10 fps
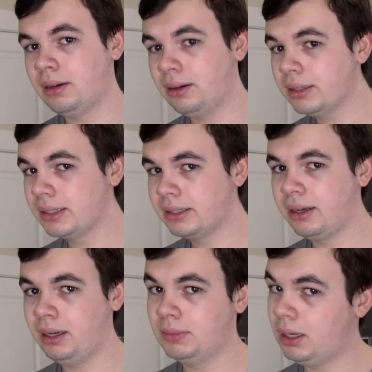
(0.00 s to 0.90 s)
all the
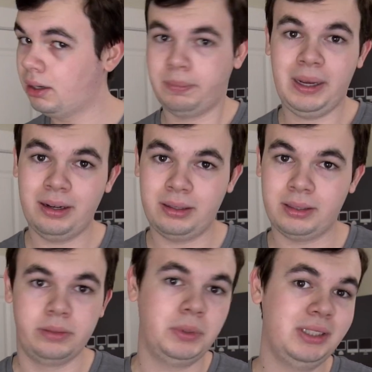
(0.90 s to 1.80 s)
time
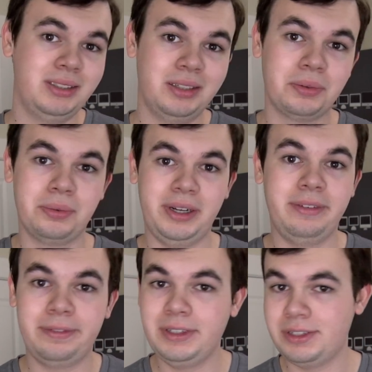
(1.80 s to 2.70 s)
automatically, which is a
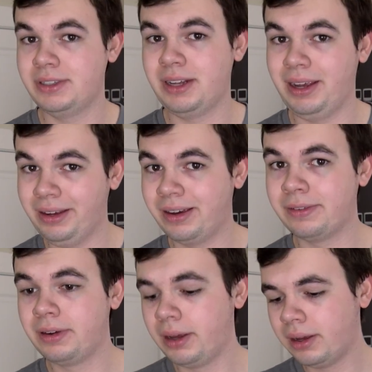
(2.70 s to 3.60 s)
great feature to have.